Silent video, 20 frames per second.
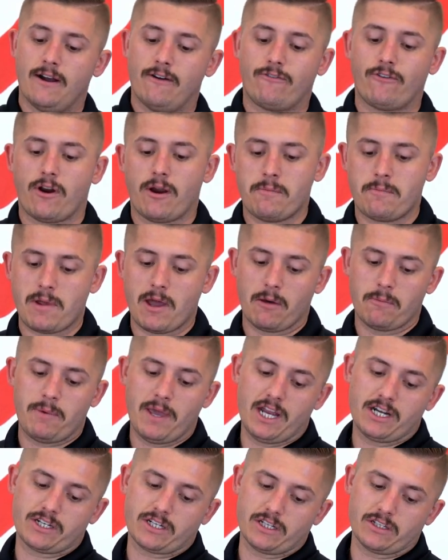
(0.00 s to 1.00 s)
For our male
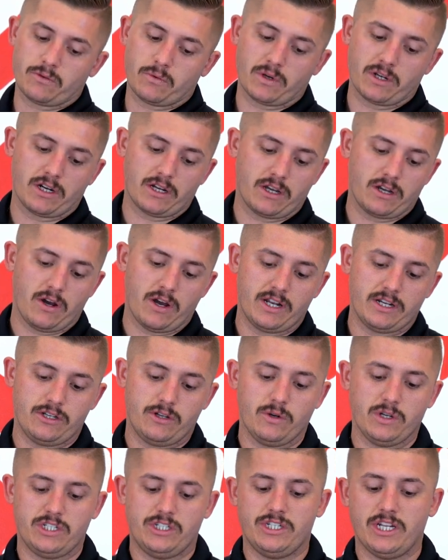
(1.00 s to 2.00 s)
patients, we're going to go ahead and
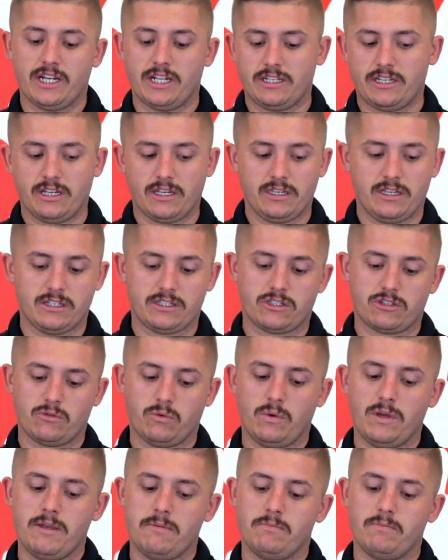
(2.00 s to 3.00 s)
do a genitalia
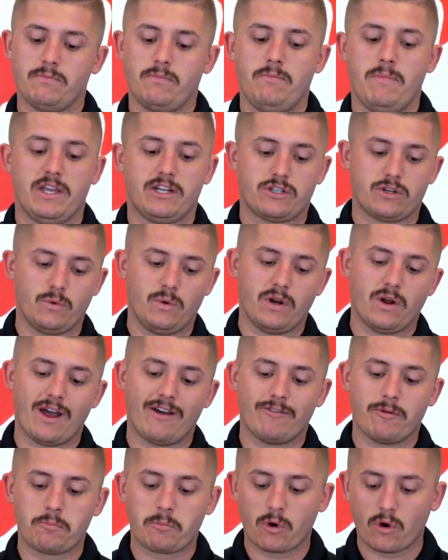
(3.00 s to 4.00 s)
sweep. Make sure we don't
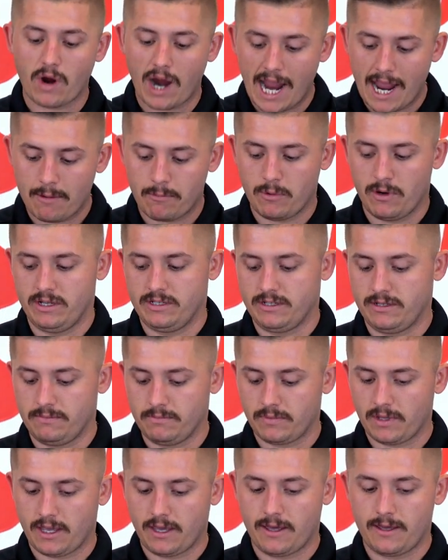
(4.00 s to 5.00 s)
have a priapism,
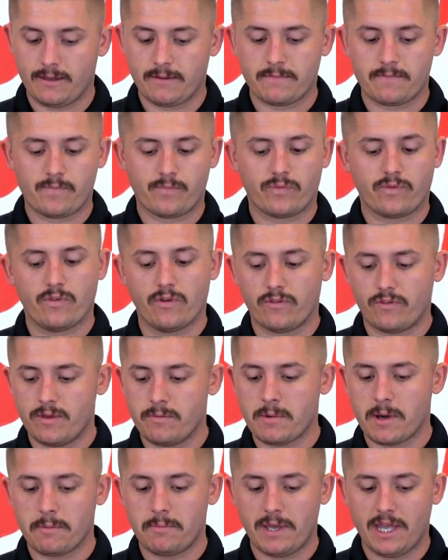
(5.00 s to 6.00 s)
okay? For
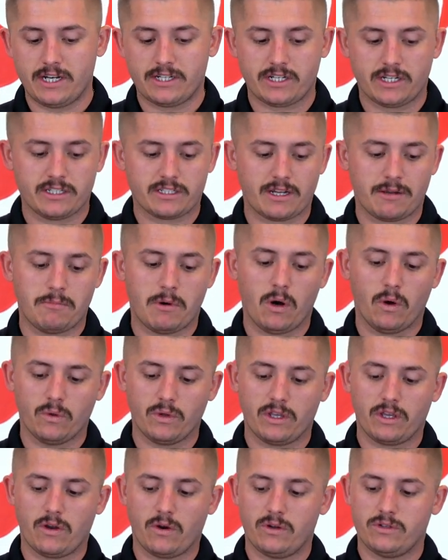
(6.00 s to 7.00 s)
female patients, I'm
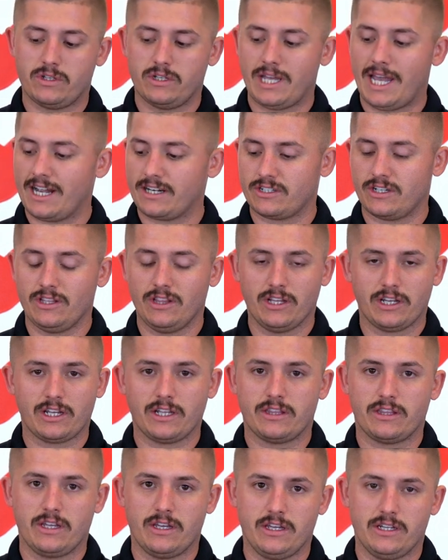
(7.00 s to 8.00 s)
only going to actually look
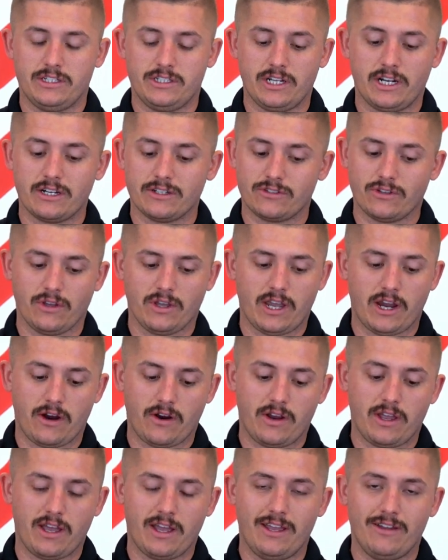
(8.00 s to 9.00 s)
at the genital
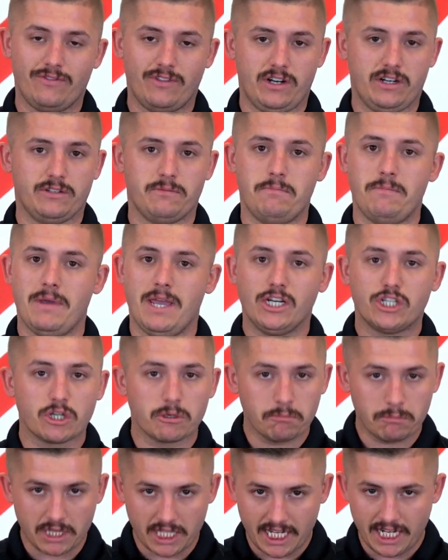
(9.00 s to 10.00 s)
area if there's
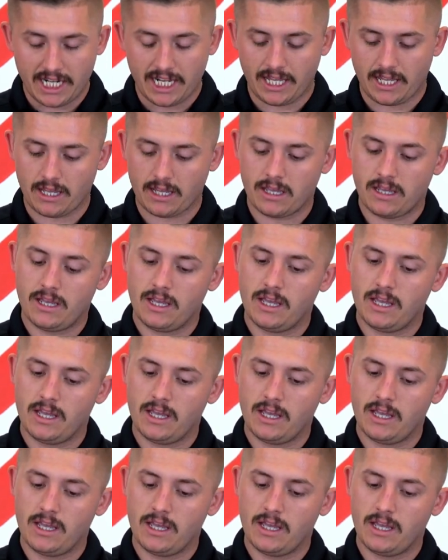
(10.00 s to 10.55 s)
major bleeding,